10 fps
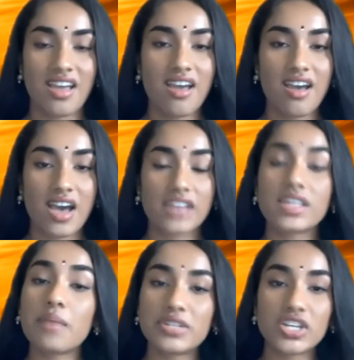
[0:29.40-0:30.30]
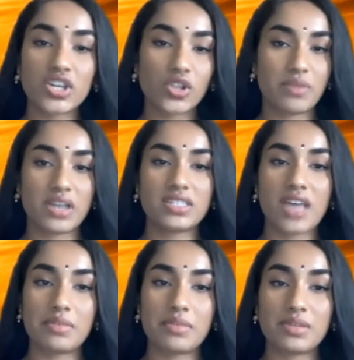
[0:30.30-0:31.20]
As that particular bus
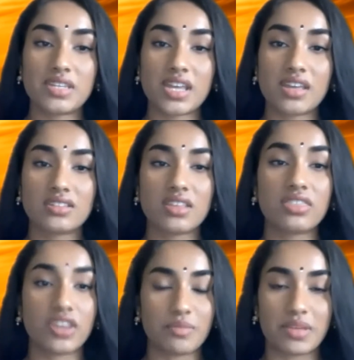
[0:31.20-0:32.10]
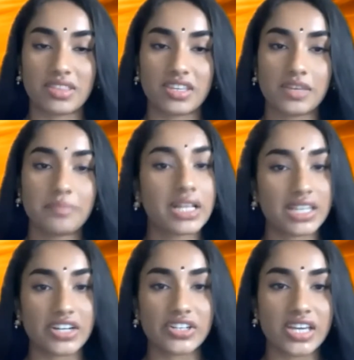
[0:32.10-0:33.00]
happened to be taking us to Tirupati,
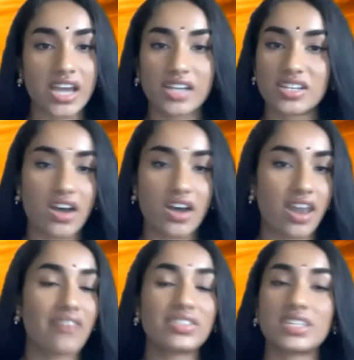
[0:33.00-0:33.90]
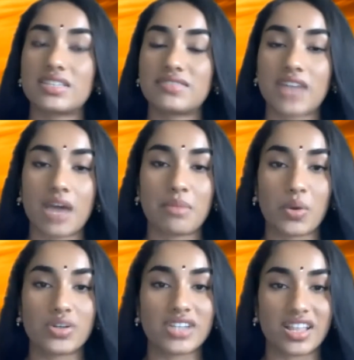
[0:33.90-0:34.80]
clearly I did not have a sense of timing or
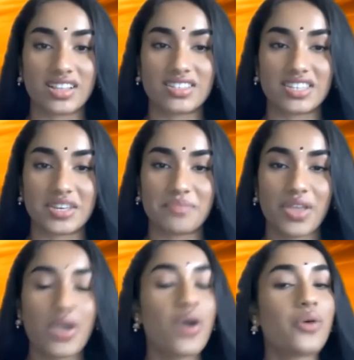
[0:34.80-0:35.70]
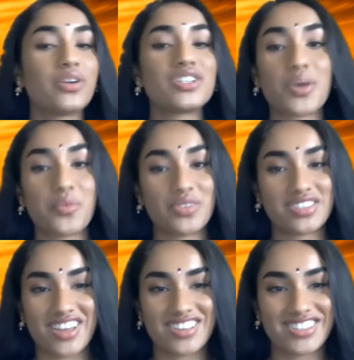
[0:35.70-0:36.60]
delicacy, which some would
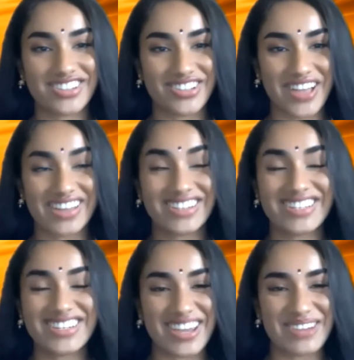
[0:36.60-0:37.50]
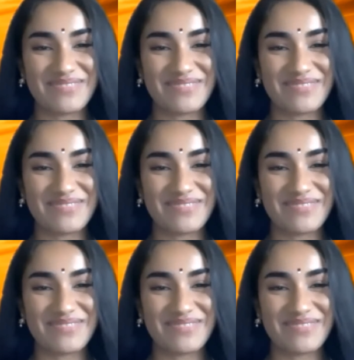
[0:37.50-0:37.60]
say is still lacking today.